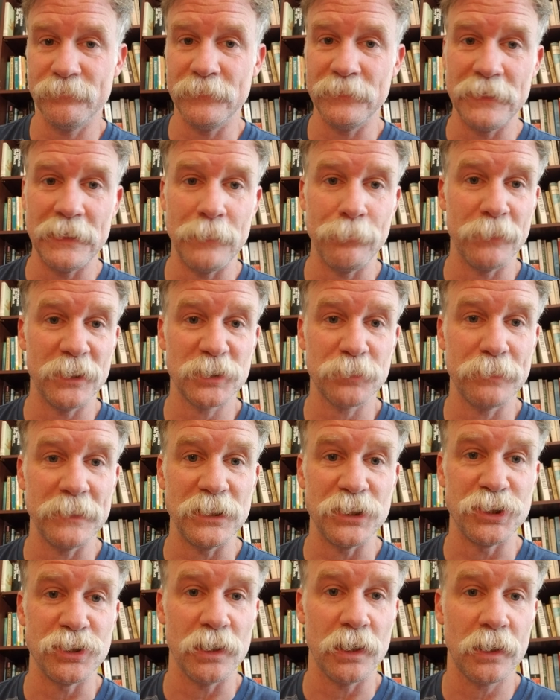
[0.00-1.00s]

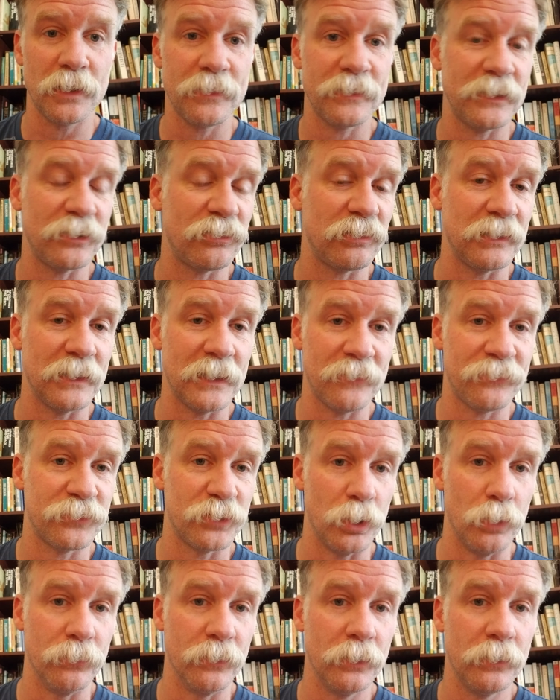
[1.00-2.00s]
junk that's
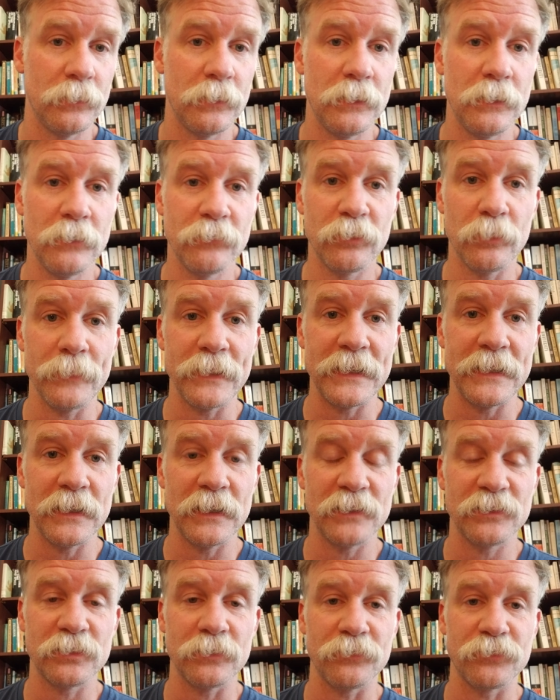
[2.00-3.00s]
left over from
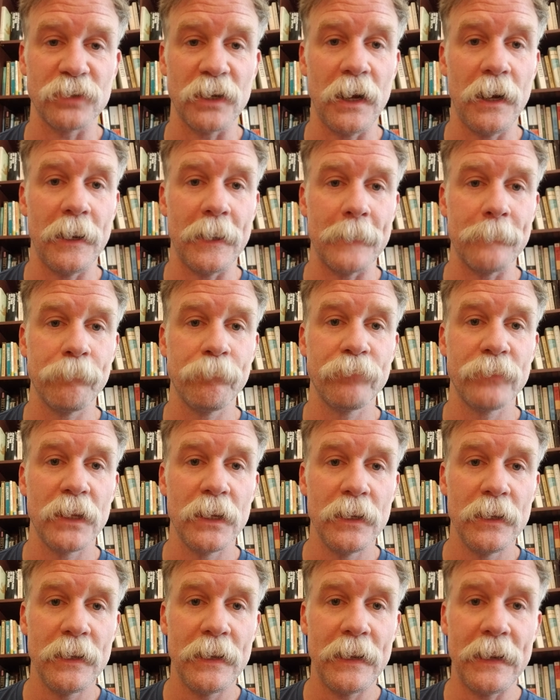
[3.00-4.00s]
eons of time,
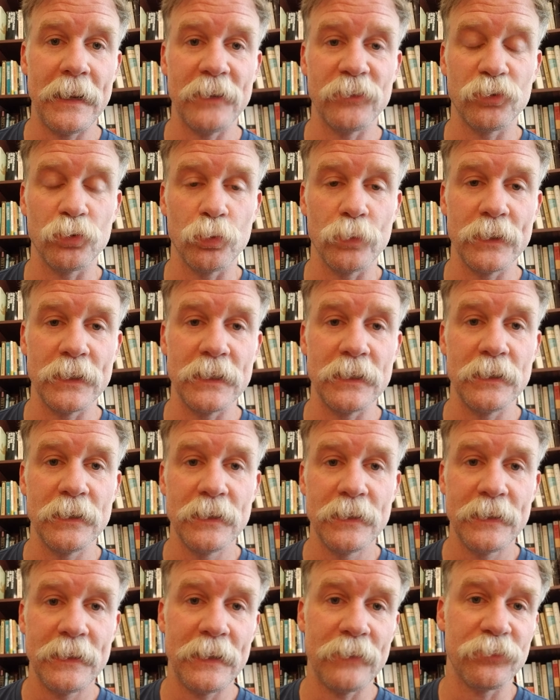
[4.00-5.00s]
as
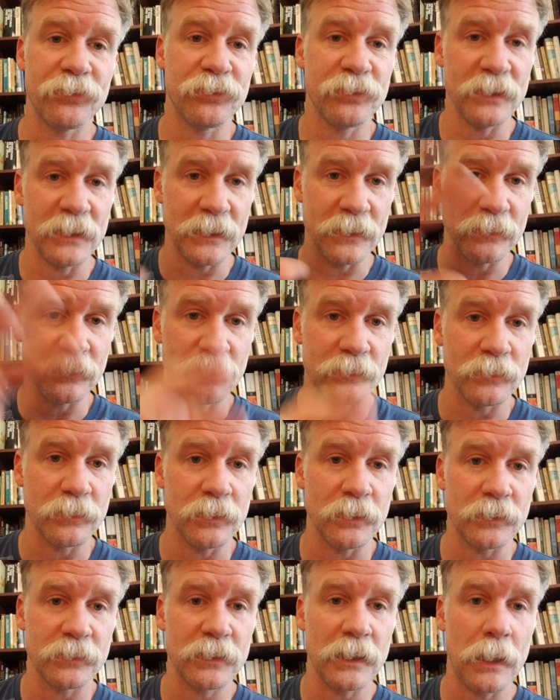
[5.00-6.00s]
we have seen
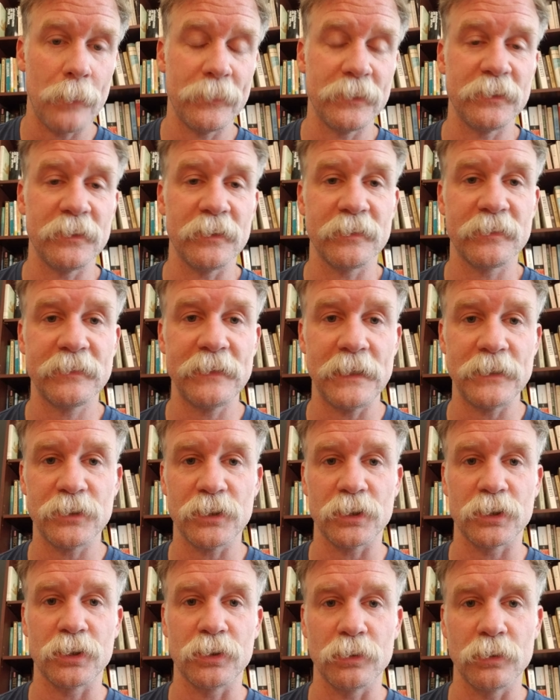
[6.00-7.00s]
common descent
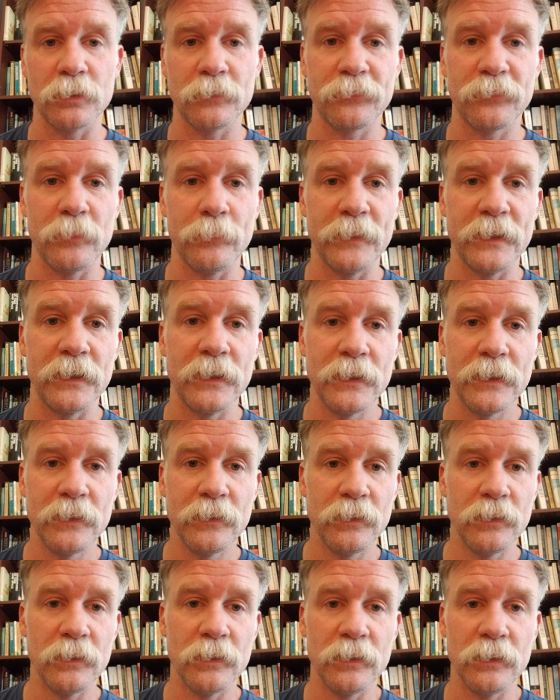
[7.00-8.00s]
occur from
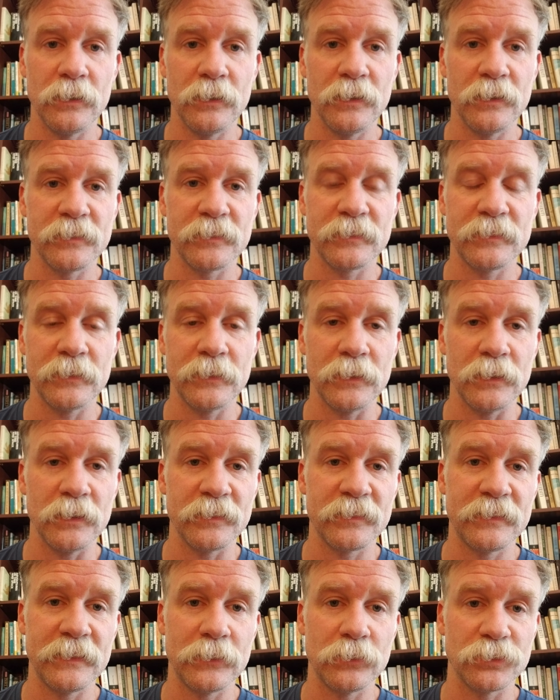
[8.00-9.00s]
a
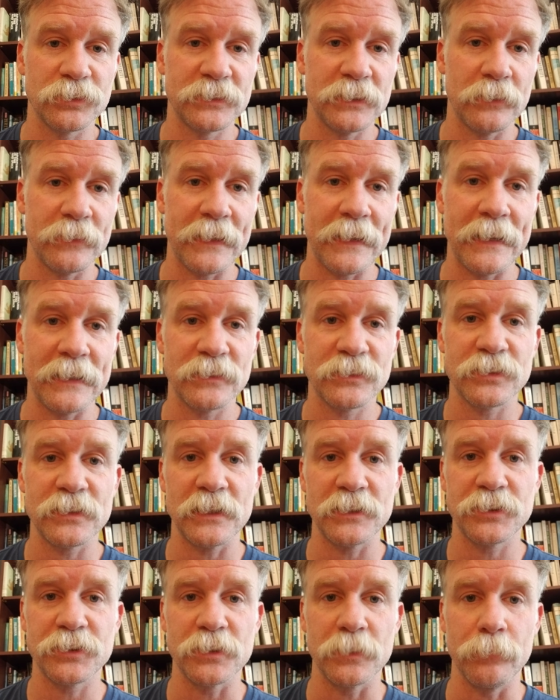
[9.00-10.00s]
single-celled
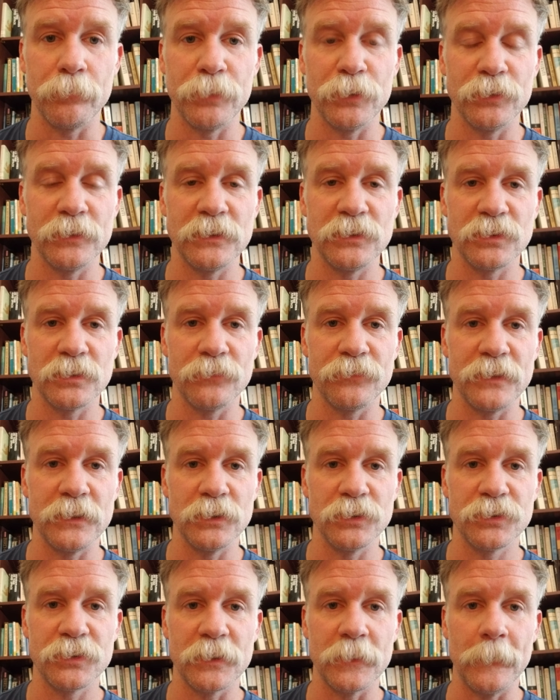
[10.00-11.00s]
ancestor billions of
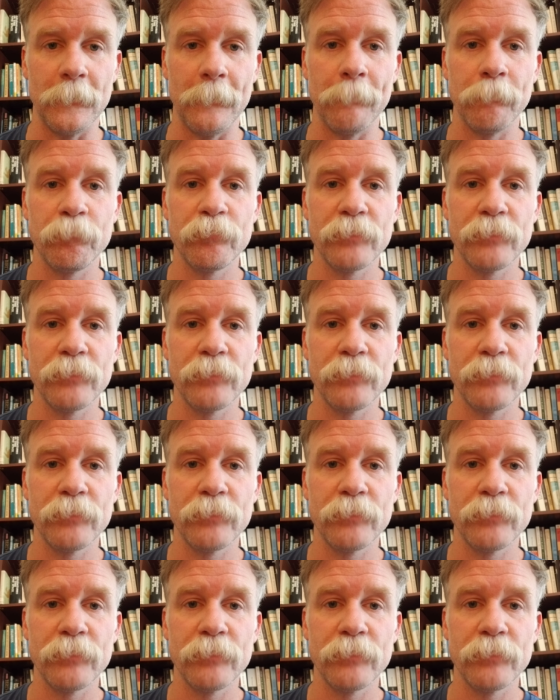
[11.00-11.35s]
years ago.